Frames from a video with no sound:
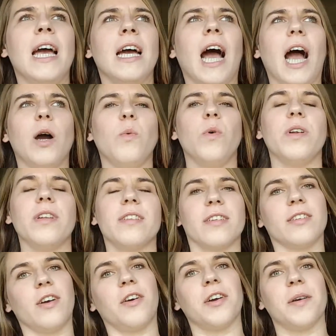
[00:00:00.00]
I wanted to
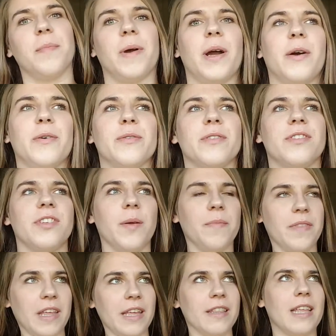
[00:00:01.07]
talk about
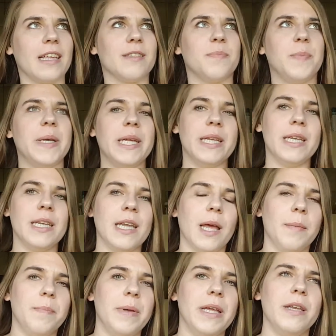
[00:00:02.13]
something that's been a
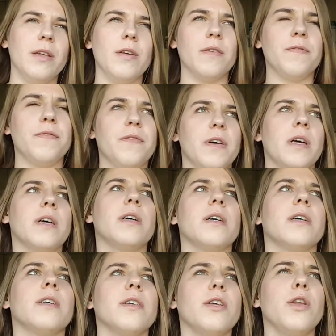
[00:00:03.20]
bit of,
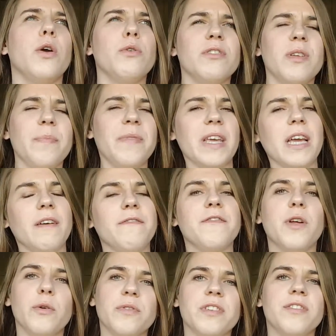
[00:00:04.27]
something I've
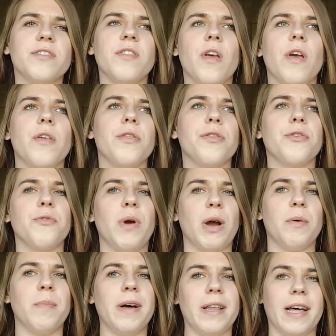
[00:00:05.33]
noticed
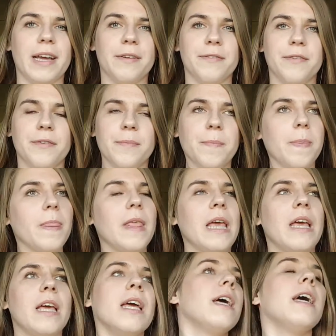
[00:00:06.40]
throughout my life.
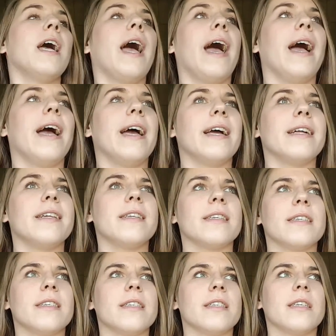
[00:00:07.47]

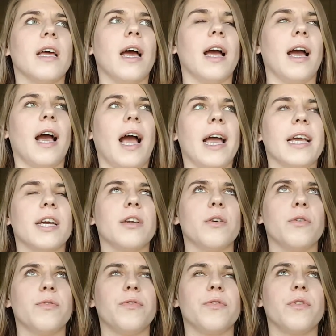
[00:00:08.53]
And I can,
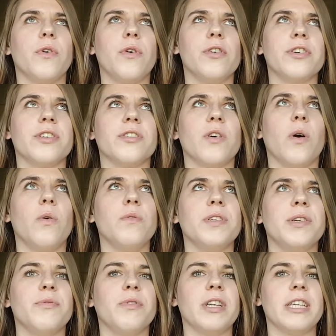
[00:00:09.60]
of course,
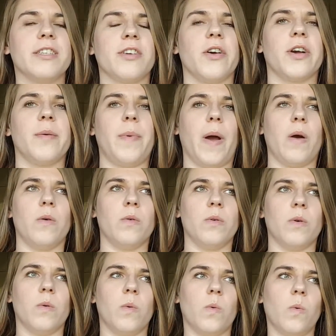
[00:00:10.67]
only really talk about
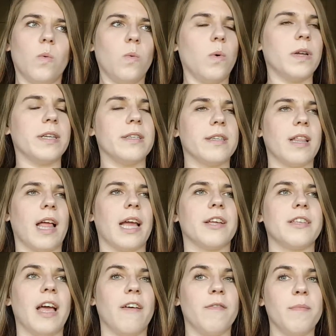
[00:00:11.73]
what it's like
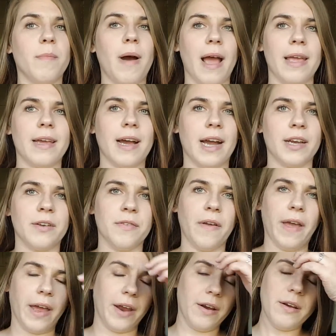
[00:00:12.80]
to have my kind of
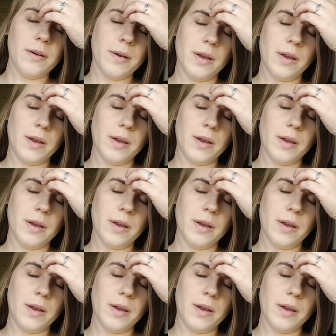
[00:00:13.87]
hair.